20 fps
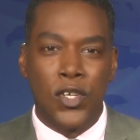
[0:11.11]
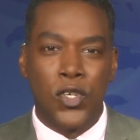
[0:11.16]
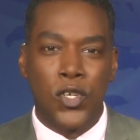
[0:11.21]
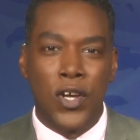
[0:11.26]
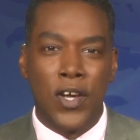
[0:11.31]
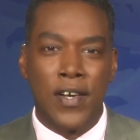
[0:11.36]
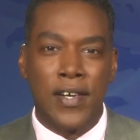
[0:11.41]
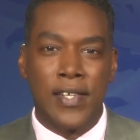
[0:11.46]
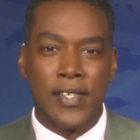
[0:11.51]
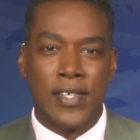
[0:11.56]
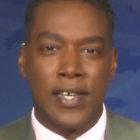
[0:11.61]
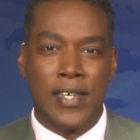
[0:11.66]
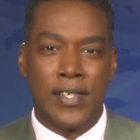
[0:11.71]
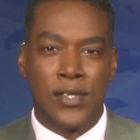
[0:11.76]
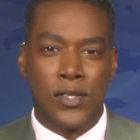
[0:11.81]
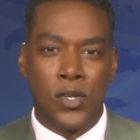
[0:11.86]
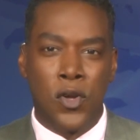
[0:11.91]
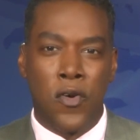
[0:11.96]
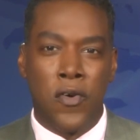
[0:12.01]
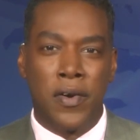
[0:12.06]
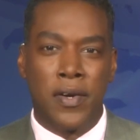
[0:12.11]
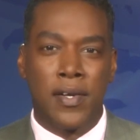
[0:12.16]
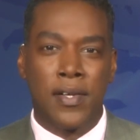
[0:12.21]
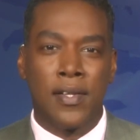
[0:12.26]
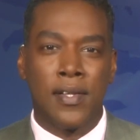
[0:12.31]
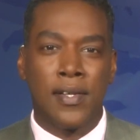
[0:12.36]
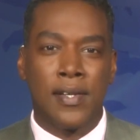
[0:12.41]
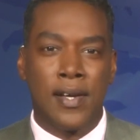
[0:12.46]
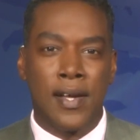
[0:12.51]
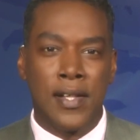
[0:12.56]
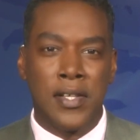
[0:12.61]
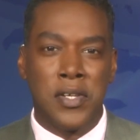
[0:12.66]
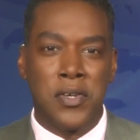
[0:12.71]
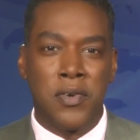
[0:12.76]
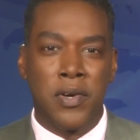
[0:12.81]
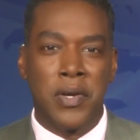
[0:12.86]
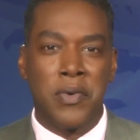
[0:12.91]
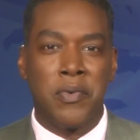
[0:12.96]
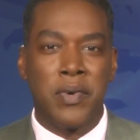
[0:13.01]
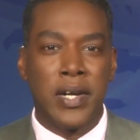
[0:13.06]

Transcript: to share his historical, cultural,